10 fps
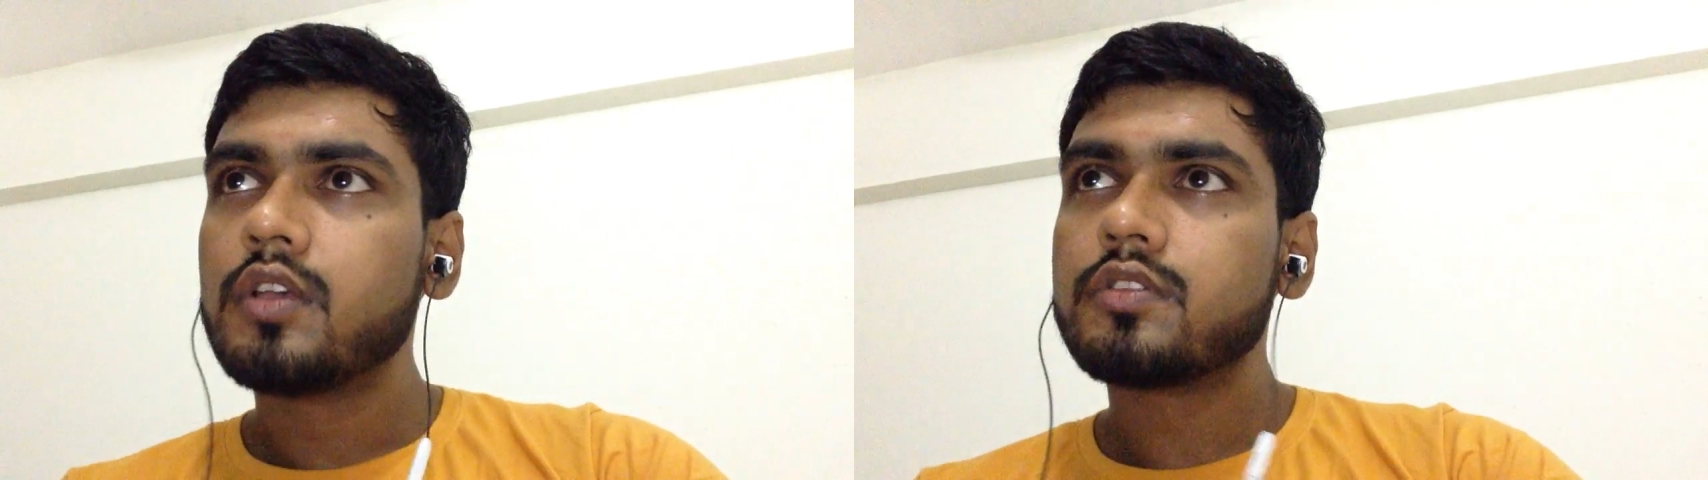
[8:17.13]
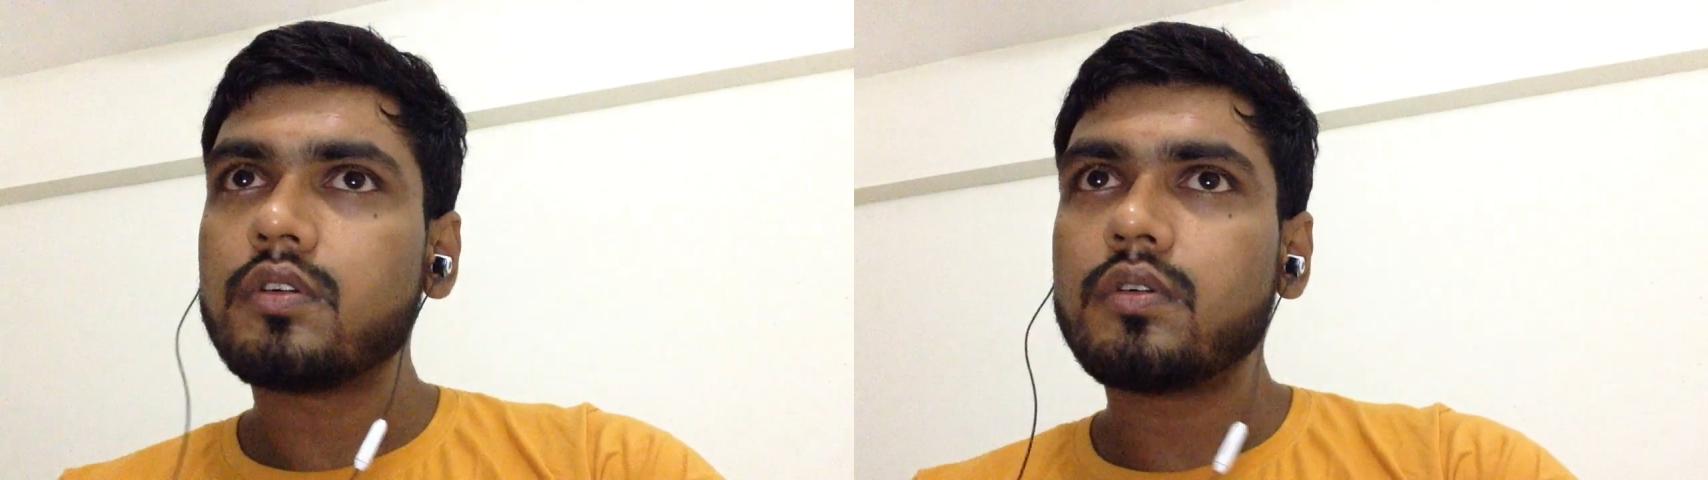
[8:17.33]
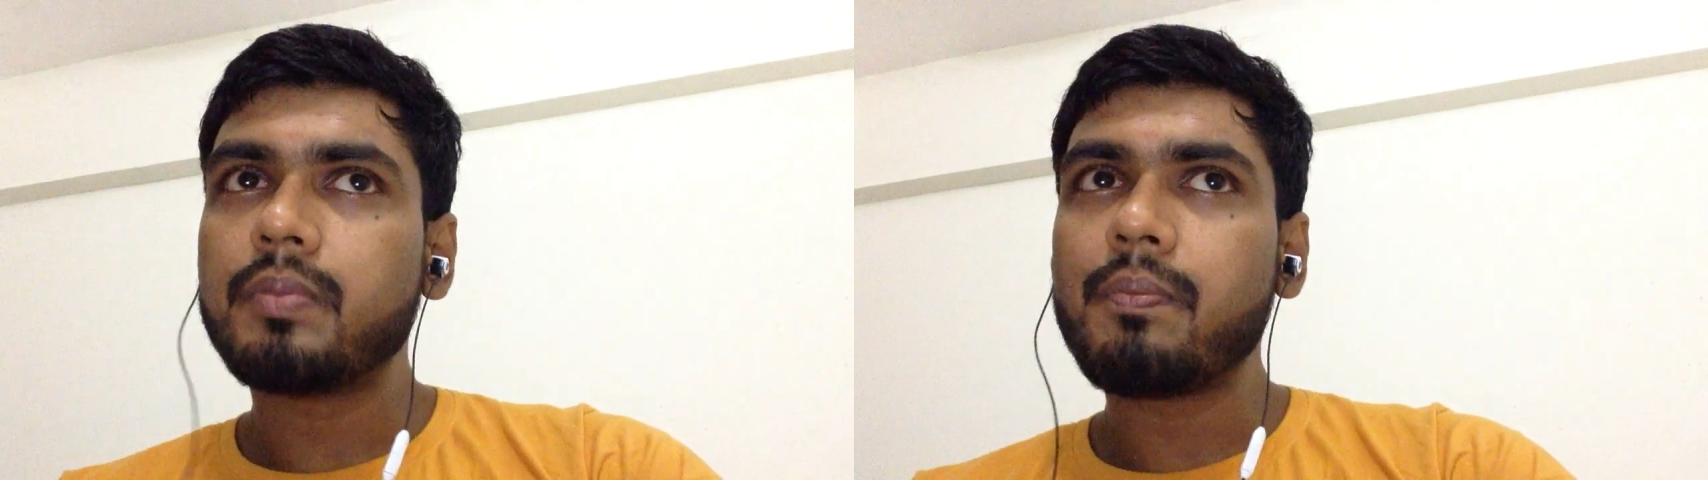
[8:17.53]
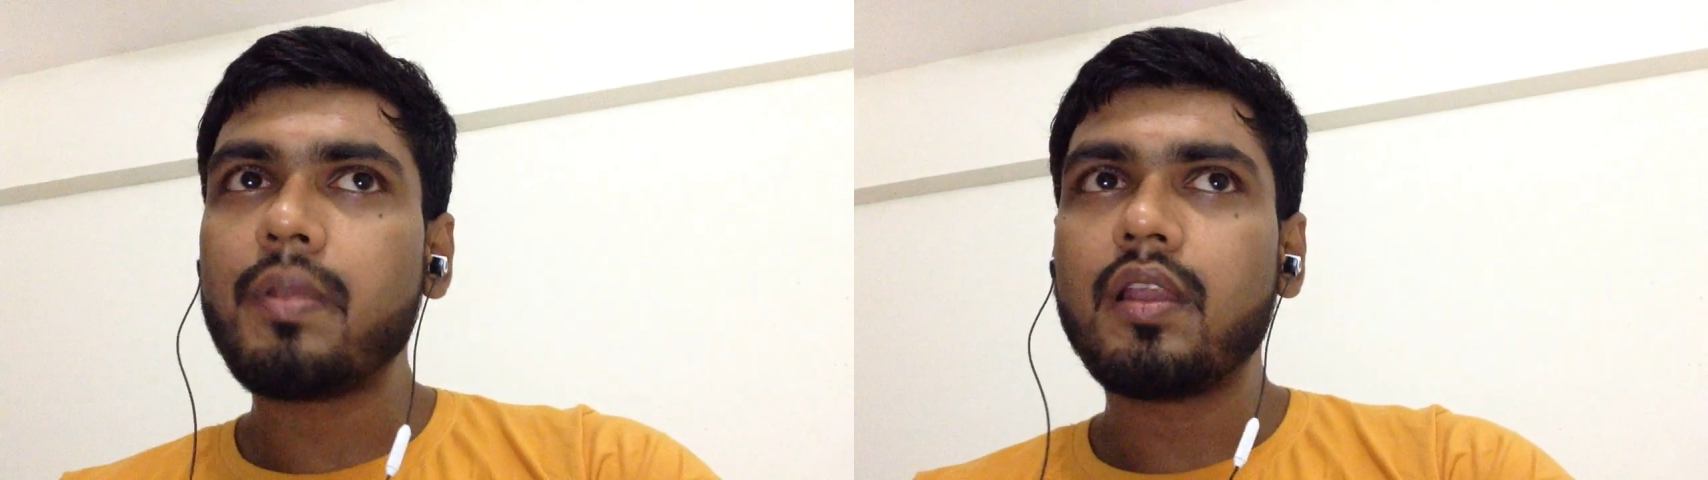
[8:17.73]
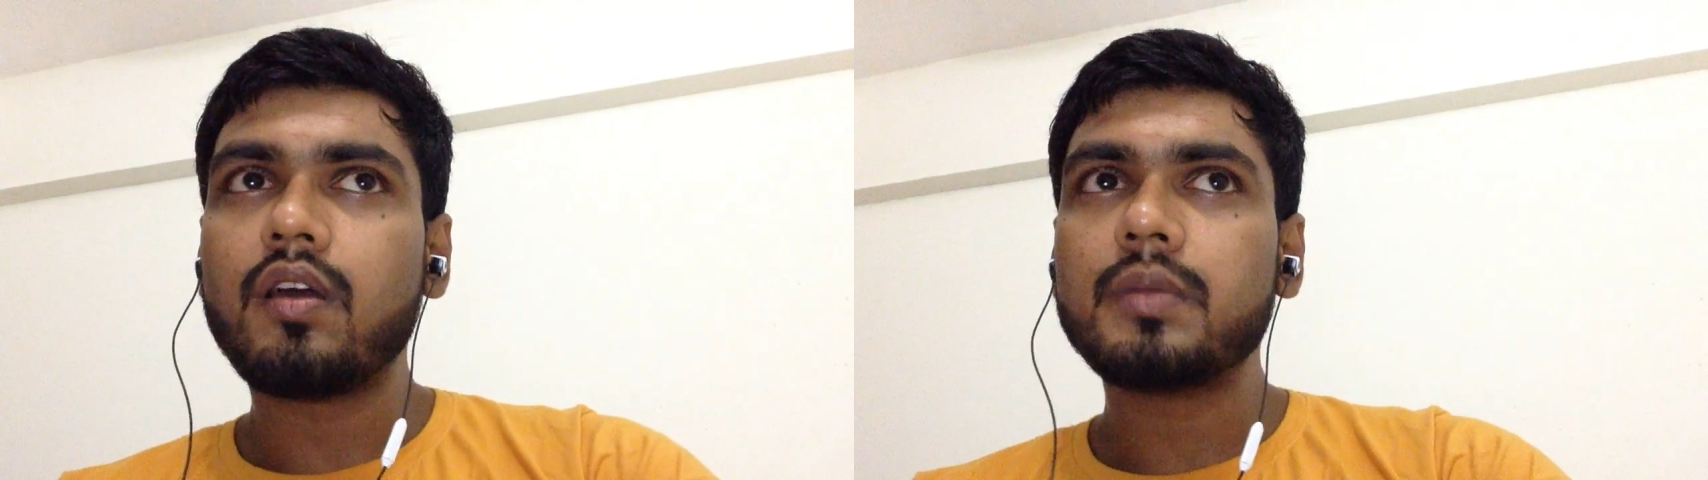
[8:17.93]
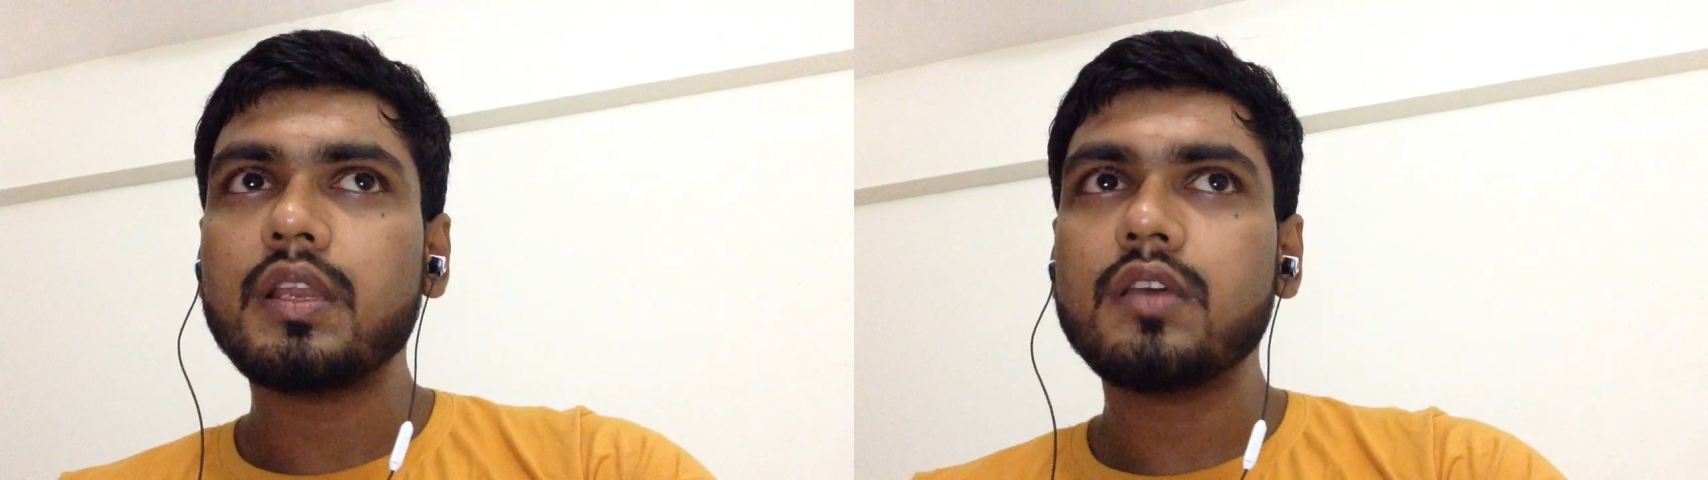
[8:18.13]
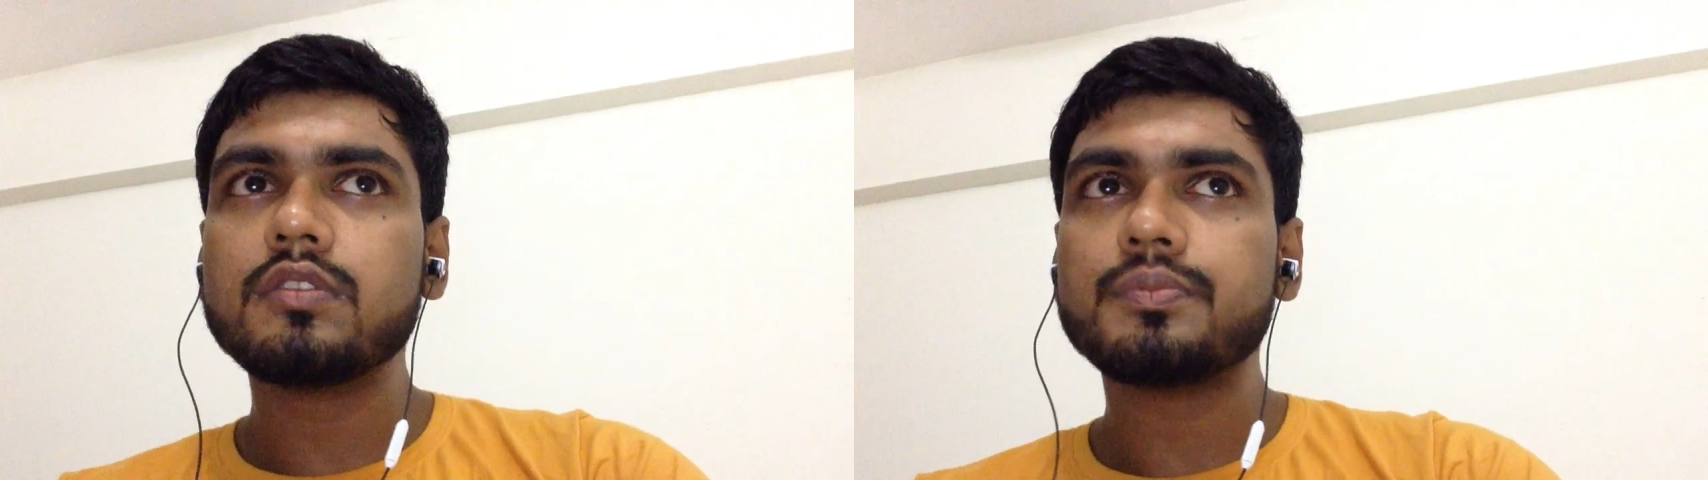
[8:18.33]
So people normally use